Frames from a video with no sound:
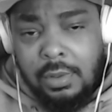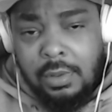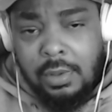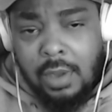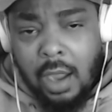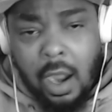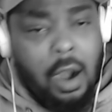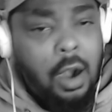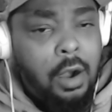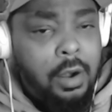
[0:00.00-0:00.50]

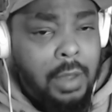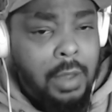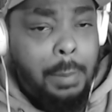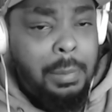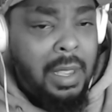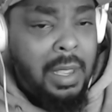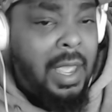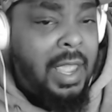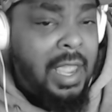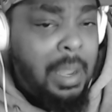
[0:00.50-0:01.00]

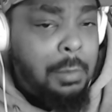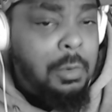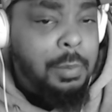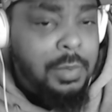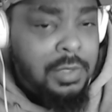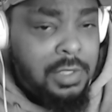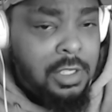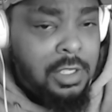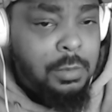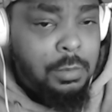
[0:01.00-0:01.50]
I am a
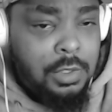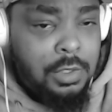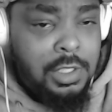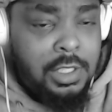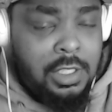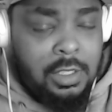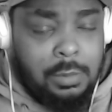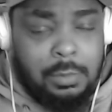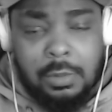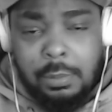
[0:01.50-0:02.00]
presentable
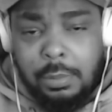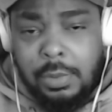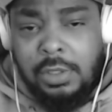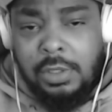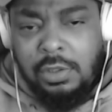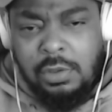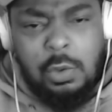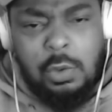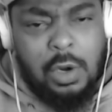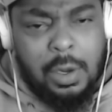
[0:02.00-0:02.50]
gentleman, but
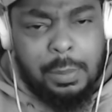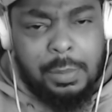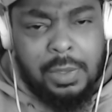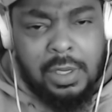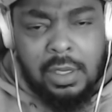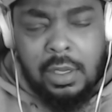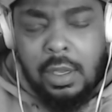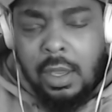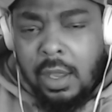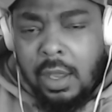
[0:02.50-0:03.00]
you know what I mean.
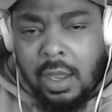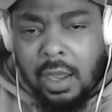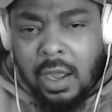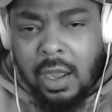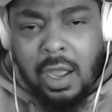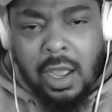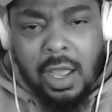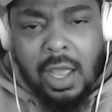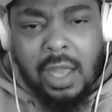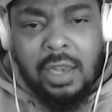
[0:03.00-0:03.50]

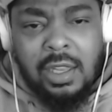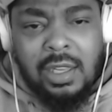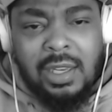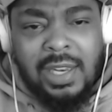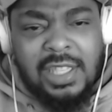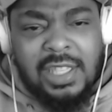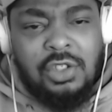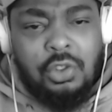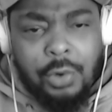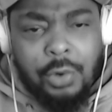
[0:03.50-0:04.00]
I look
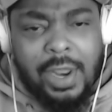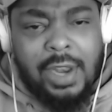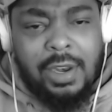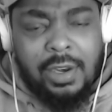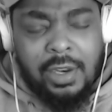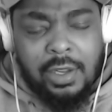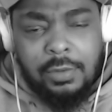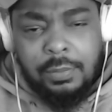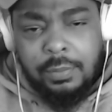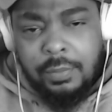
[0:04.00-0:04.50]
less
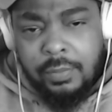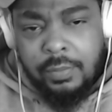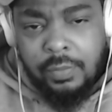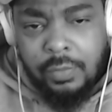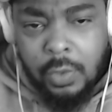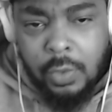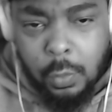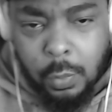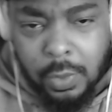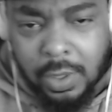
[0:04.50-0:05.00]
threatening
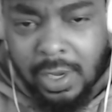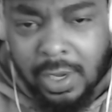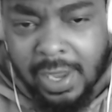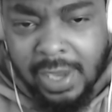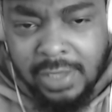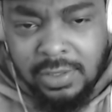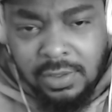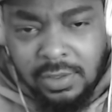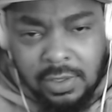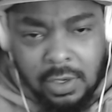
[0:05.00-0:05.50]
with
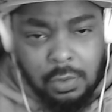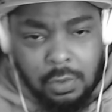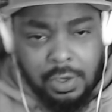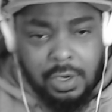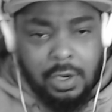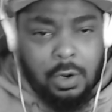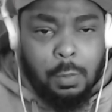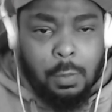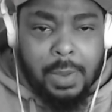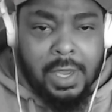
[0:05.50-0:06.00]
glasses on and
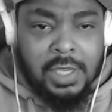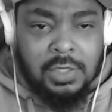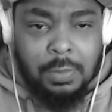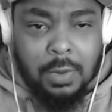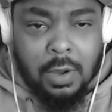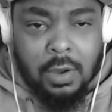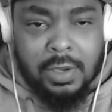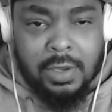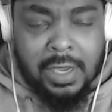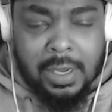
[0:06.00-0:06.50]
no
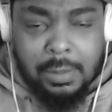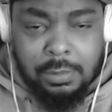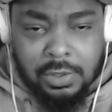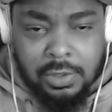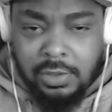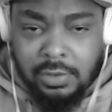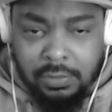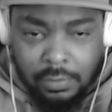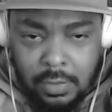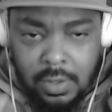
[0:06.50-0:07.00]
baseball cap,
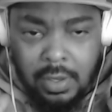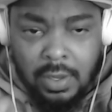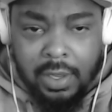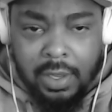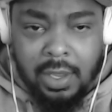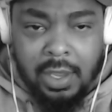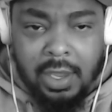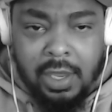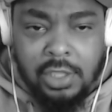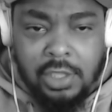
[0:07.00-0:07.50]
just
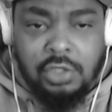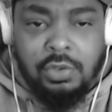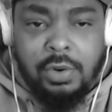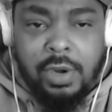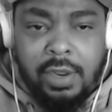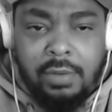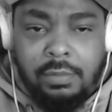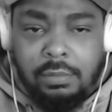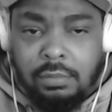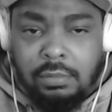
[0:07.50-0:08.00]
head
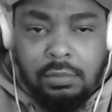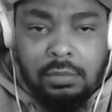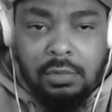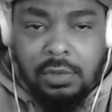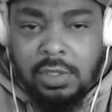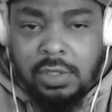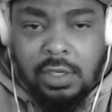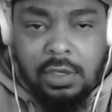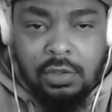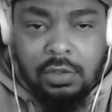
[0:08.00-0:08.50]
straight.
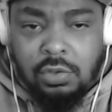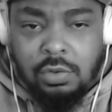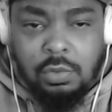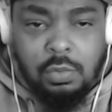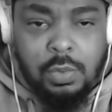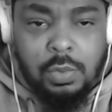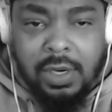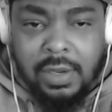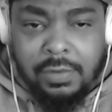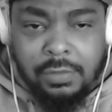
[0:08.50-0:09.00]
10 to 2,
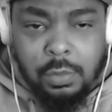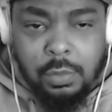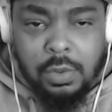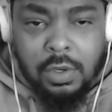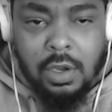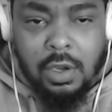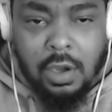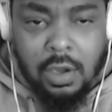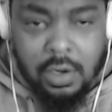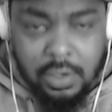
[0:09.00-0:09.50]
whatever you want to
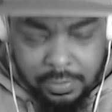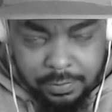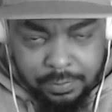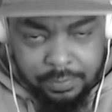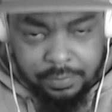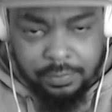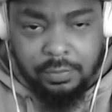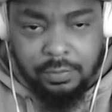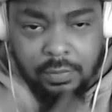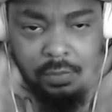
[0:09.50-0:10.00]
call it,
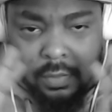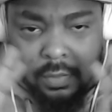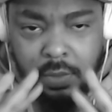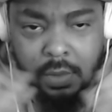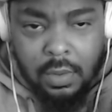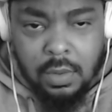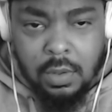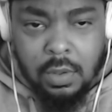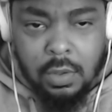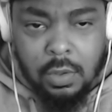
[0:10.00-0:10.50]

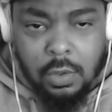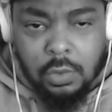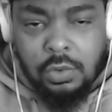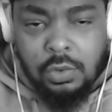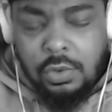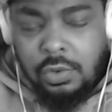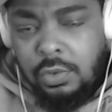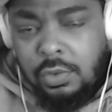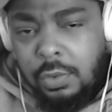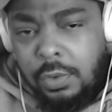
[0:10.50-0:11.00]
go to the
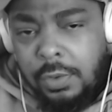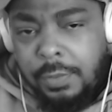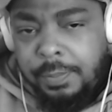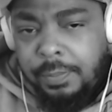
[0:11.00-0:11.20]
store.